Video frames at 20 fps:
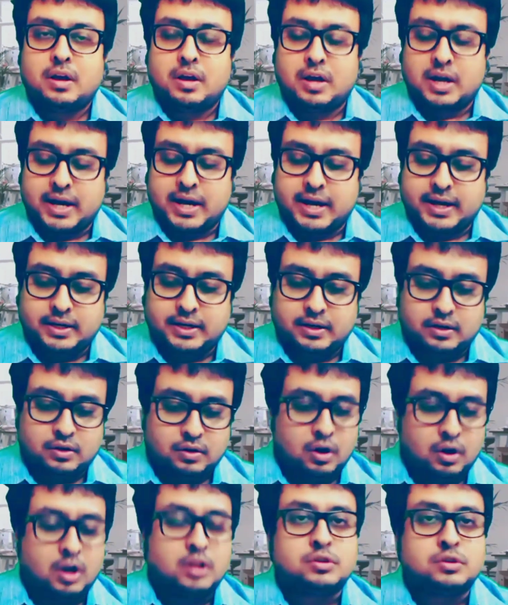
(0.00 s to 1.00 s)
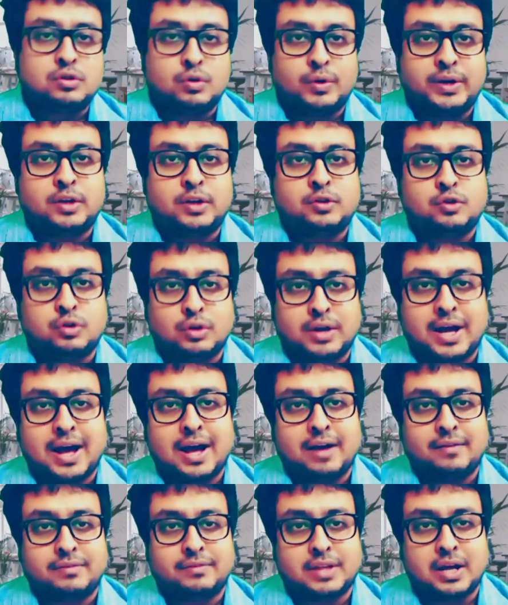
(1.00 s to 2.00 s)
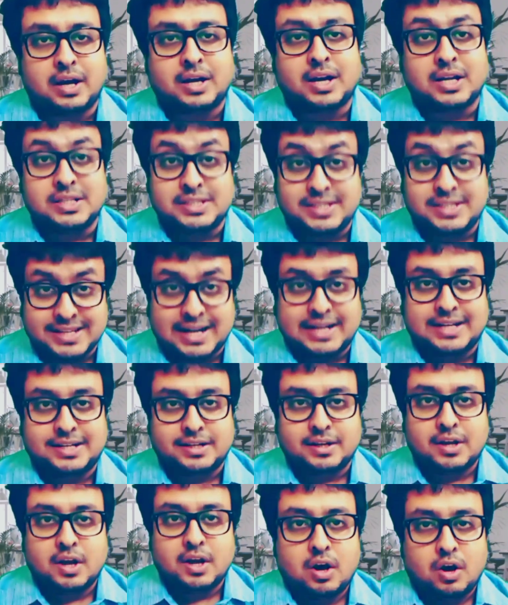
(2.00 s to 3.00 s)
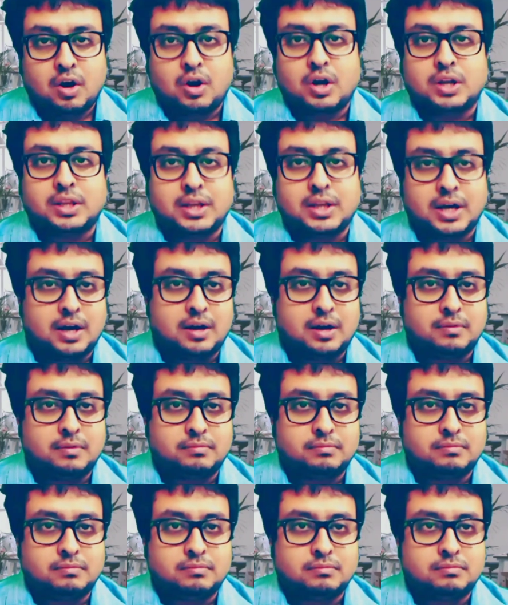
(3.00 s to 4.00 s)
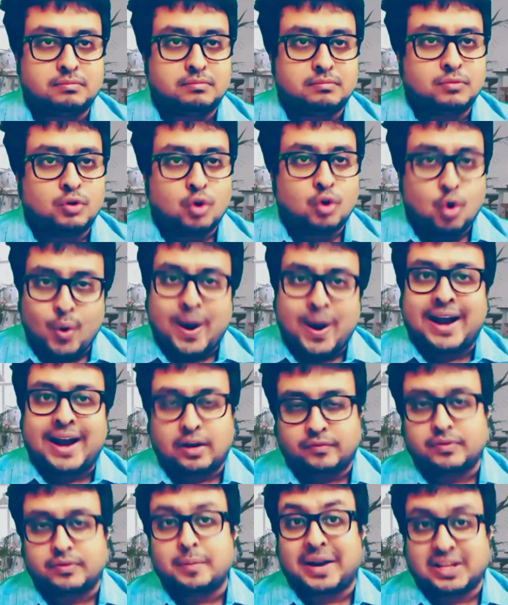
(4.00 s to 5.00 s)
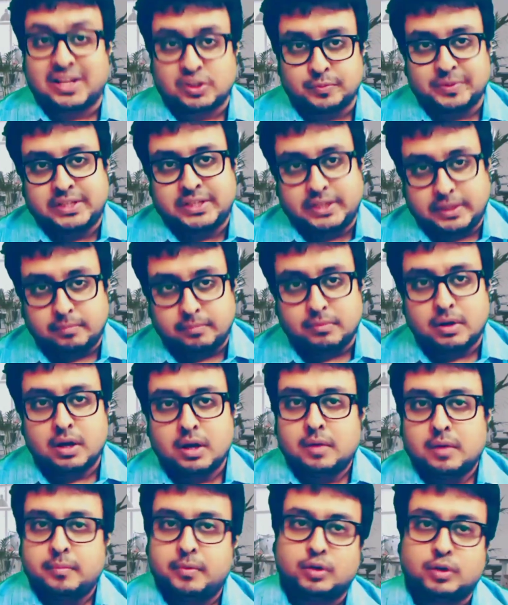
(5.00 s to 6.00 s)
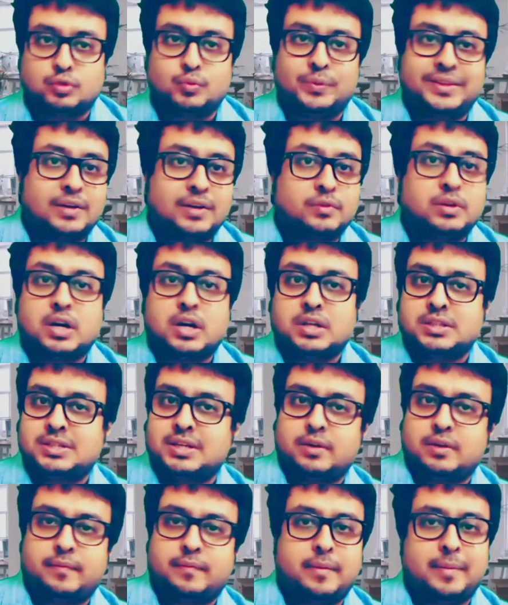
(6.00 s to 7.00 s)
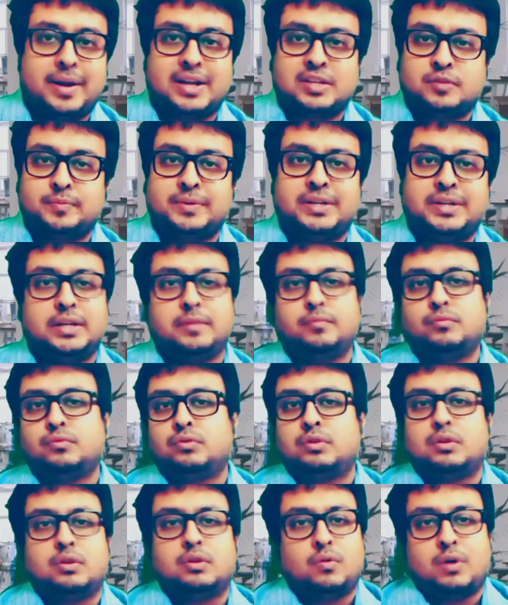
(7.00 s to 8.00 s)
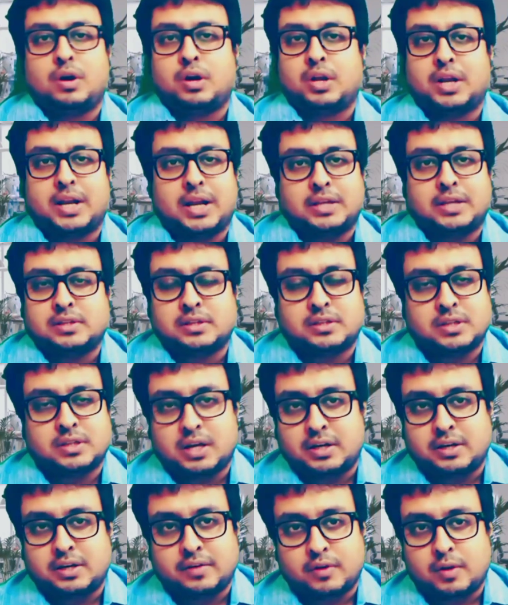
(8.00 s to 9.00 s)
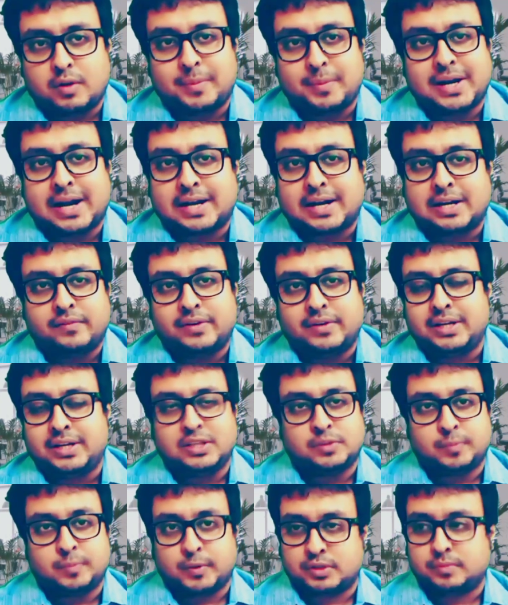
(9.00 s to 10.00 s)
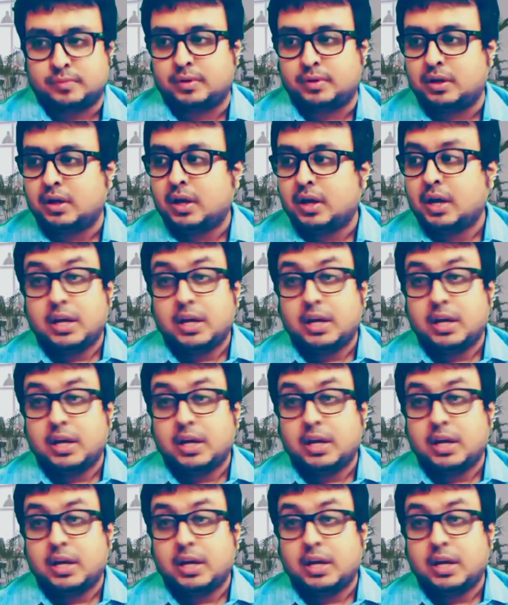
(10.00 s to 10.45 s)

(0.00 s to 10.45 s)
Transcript: And also, it should have the consent or the go ahead of the management team, because without the consent of the management team, no organizational development activity is possible.